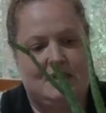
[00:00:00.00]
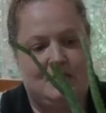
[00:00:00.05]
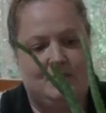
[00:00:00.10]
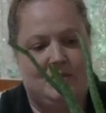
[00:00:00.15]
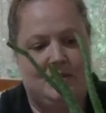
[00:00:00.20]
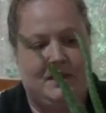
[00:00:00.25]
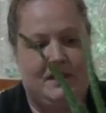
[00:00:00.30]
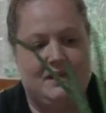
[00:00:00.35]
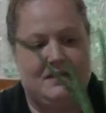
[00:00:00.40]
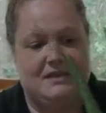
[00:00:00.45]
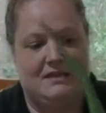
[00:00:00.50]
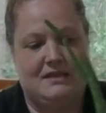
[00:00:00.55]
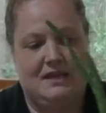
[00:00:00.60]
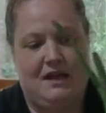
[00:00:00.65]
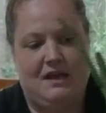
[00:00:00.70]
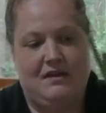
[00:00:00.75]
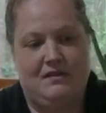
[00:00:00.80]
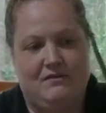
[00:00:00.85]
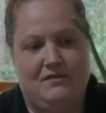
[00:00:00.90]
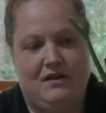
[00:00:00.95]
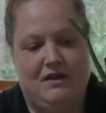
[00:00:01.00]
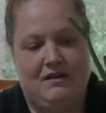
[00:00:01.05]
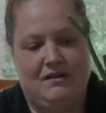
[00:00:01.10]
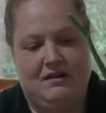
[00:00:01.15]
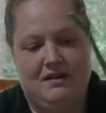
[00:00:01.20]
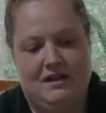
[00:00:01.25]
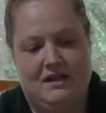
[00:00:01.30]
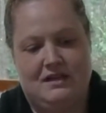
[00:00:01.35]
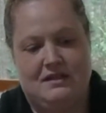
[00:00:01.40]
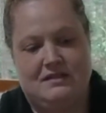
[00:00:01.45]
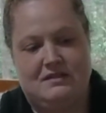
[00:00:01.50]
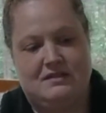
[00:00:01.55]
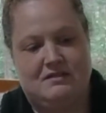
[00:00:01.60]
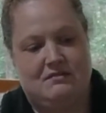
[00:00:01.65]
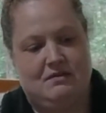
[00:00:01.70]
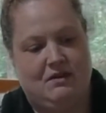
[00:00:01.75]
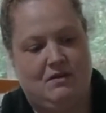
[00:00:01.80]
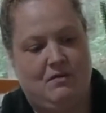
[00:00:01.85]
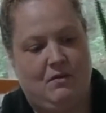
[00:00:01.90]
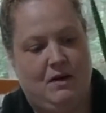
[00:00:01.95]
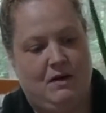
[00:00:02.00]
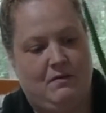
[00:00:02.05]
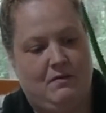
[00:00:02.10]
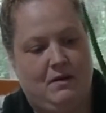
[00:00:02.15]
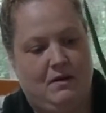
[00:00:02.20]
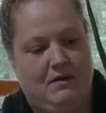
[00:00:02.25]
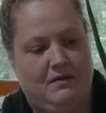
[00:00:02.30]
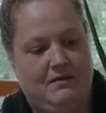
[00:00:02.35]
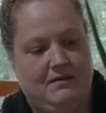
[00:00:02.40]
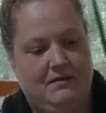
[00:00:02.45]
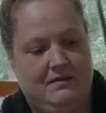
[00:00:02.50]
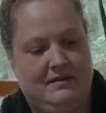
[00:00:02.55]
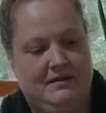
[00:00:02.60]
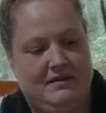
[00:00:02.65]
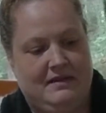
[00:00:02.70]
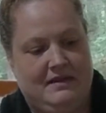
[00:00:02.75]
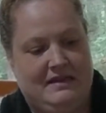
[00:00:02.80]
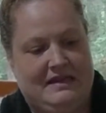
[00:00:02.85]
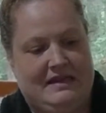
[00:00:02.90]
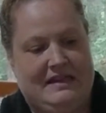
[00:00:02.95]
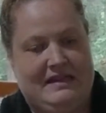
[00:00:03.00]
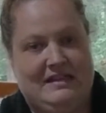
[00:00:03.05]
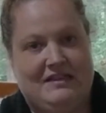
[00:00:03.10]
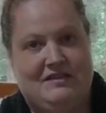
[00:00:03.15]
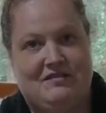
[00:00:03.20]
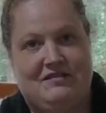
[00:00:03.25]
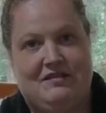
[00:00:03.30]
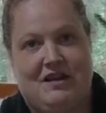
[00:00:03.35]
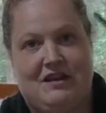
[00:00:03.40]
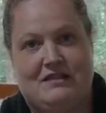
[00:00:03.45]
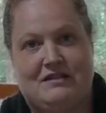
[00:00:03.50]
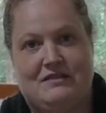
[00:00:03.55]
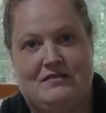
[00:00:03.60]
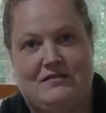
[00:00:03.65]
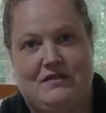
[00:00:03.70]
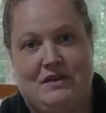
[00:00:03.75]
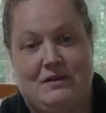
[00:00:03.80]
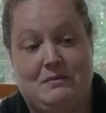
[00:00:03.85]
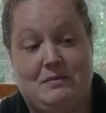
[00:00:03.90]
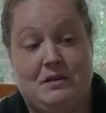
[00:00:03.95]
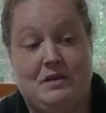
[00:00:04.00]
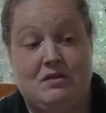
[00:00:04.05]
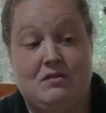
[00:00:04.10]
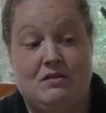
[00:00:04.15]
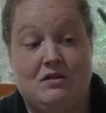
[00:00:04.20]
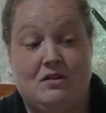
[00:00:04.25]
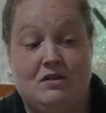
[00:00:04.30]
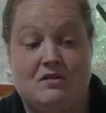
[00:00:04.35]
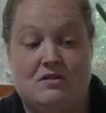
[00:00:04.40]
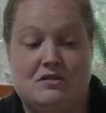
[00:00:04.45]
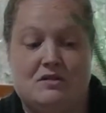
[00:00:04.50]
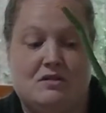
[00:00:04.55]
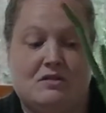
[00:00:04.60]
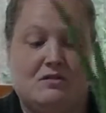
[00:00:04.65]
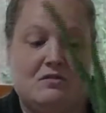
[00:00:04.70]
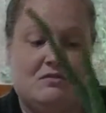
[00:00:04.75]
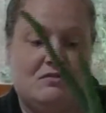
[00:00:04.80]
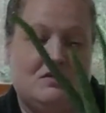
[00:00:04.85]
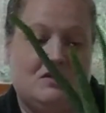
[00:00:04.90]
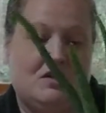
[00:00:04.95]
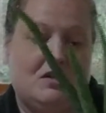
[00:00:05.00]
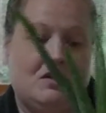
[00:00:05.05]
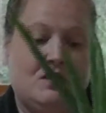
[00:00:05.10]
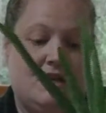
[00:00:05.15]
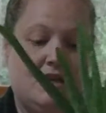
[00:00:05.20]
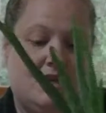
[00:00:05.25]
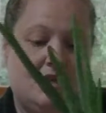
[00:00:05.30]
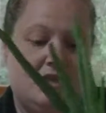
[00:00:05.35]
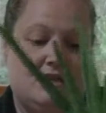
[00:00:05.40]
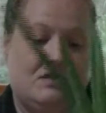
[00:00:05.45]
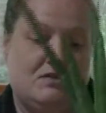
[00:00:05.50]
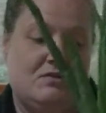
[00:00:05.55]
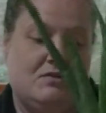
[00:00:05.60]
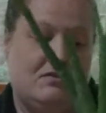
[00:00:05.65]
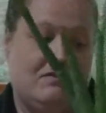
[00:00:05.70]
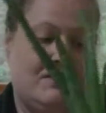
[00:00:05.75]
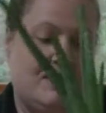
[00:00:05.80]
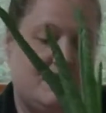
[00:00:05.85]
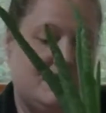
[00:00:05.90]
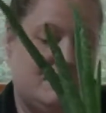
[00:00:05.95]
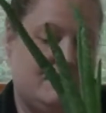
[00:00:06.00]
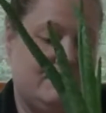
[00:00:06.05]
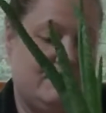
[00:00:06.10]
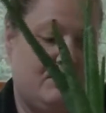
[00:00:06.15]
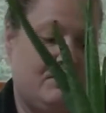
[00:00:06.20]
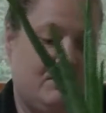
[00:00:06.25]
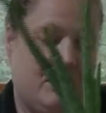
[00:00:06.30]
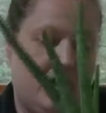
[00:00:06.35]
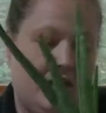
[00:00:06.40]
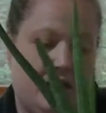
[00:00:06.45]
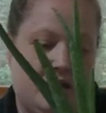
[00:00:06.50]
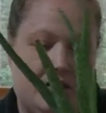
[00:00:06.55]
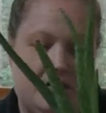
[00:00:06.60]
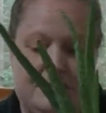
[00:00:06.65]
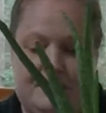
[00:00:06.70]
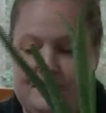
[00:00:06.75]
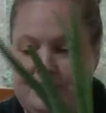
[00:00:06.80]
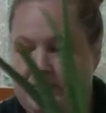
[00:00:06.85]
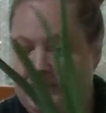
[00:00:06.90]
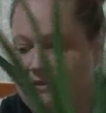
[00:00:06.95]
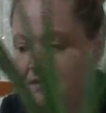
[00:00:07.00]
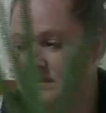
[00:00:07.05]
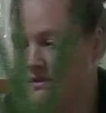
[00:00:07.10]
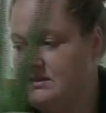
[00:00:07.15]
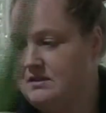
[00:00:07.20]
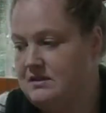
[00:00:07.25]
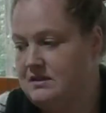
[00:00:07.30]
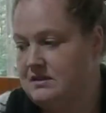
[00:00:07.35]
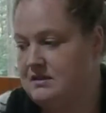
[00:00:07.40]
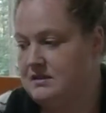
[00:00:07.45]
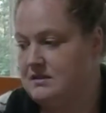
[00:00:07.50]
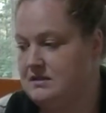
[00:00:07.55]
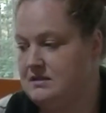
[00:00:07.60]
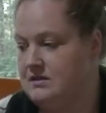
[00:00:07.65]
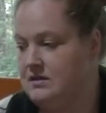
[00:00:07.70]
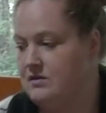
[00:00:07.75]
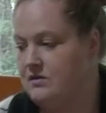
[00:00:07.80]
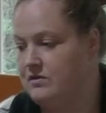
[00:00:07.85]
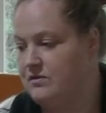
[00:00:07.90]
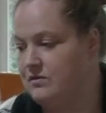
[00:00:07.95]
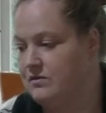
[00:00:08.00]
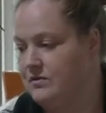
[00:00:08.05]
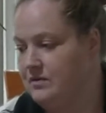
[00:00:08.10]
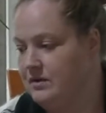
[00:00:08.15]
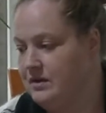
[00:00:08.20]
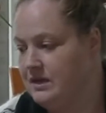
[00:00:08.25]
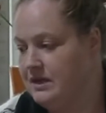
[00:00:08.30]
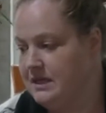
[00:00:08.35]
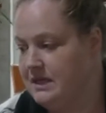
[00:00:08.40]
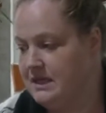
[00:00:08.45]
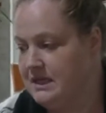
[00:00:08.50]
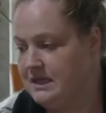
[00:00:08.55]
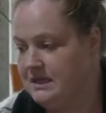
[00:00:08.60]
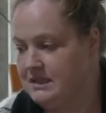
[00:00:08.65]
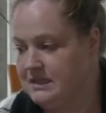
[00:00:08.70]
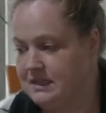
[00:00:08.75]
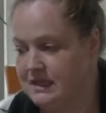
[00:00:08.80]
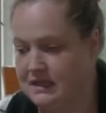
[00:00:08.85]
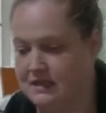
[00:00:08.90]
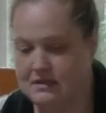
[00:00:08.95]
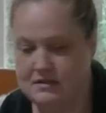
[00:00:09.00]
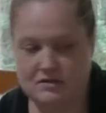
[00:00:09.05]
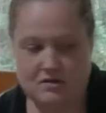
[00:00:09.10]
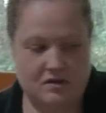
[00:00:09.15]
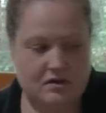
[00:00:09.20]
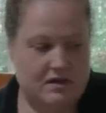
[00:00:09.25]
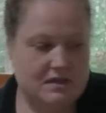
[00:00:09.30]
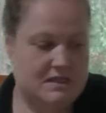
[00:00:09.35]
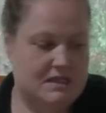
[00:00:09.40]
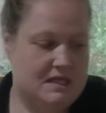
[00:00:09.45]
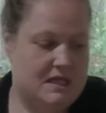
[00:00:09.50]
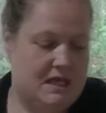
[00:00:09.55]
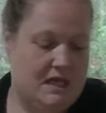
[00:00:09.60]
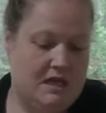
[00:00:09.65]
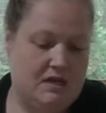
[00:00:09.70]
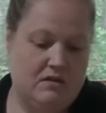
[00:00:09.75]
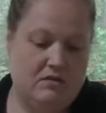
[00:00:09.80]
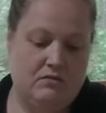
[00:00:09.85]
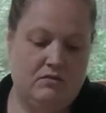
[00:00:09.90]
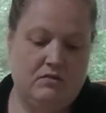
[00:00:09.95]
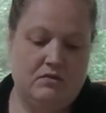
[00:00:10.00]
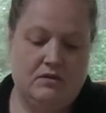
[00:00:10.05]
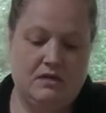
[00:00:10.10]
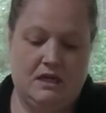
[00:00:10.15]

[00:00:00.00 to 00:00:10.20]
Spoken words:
to plant this aloe vera in it. It's doing quite well. They're lots of fun, but you could also turn it into a vase if you like. So to get started today, you will